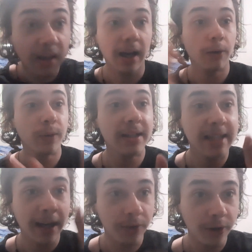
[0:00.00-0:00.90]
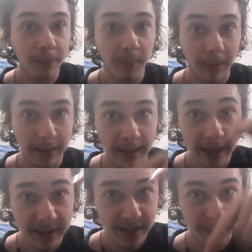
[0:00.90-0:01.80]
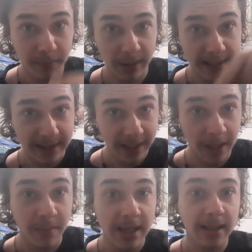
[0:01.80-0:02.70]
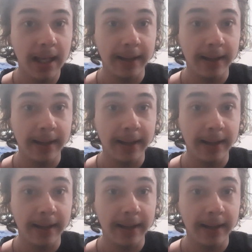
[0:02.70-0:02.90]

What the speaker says: I re-downloaded my latest plastic commit,